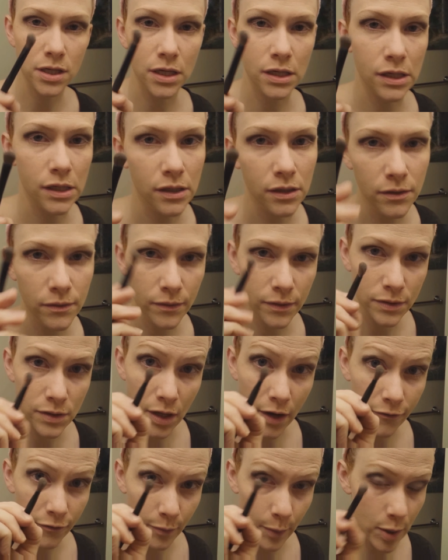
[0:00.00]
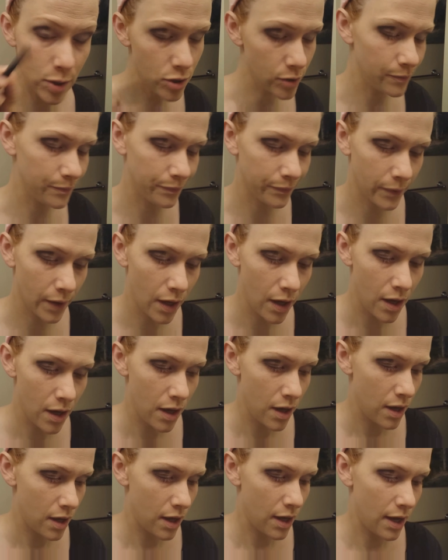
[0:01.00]
to your soft brush,
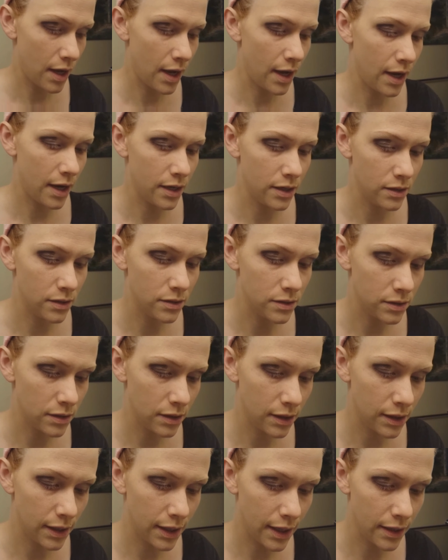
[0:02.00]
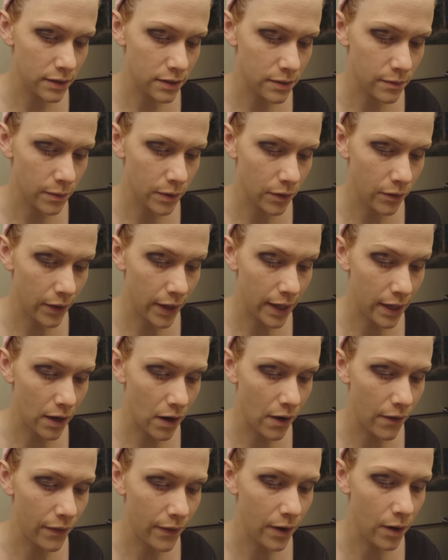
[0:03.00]
and get some of the
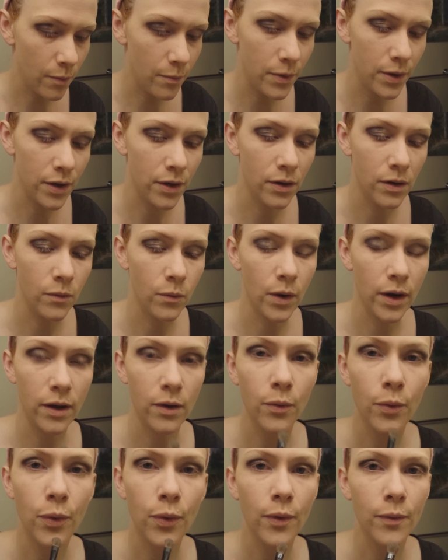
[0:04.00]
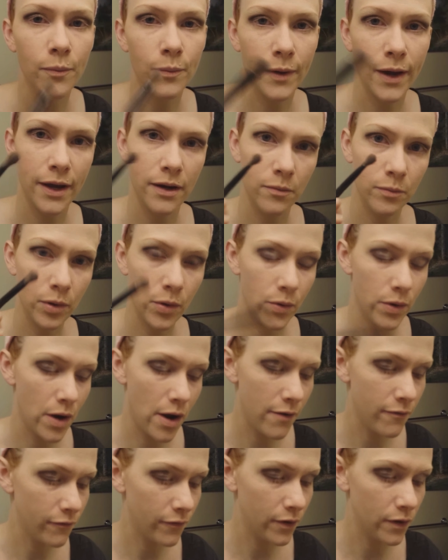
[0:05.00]
Granite on there, but you're going to want to kind of blow it
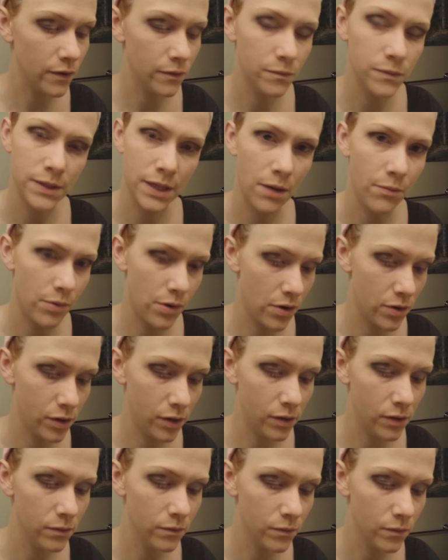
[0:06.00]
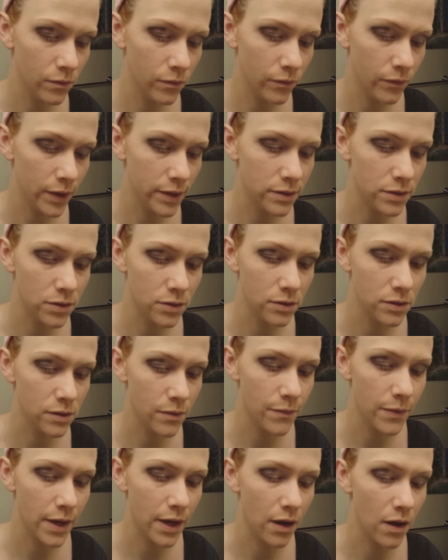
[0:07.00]
off or tap it on your wrist or
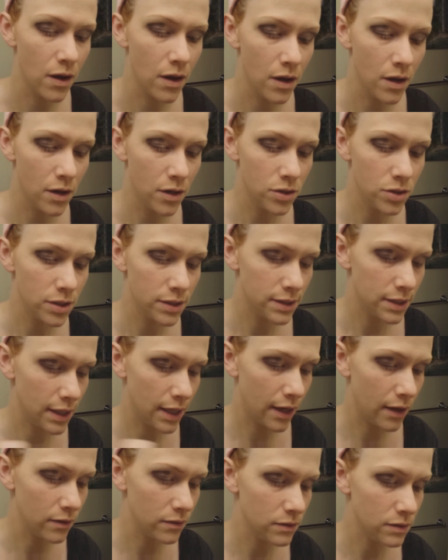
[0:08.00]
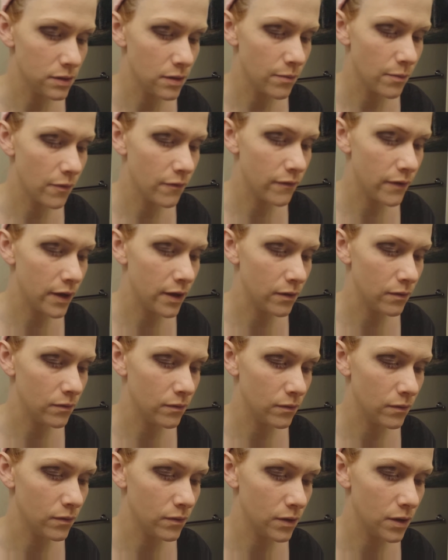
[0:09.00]
something just to get some of it.
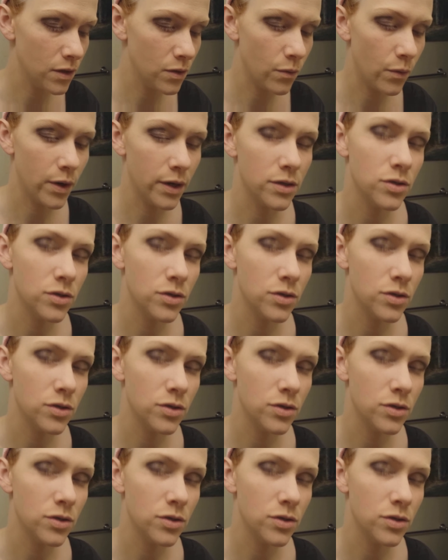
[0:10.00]
You don't